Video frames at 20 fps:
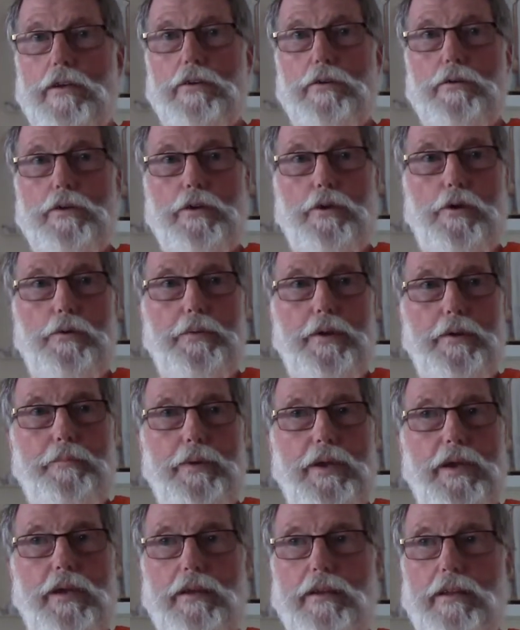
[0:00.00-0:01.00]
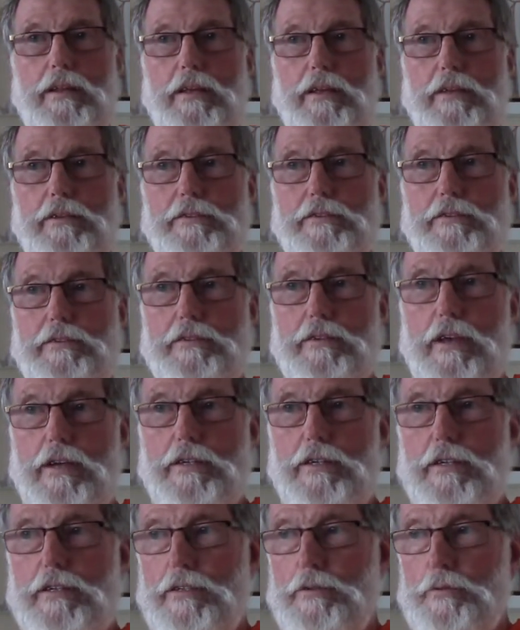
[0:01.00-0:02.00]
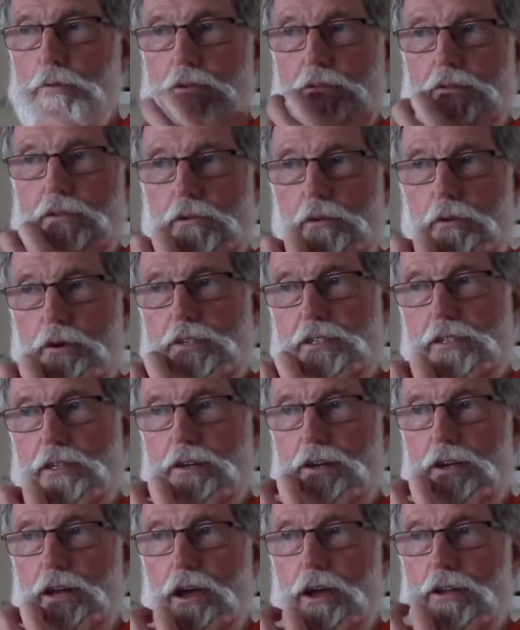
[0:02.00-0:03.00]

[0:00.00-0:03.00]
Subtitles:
We normally begin these sessions with question and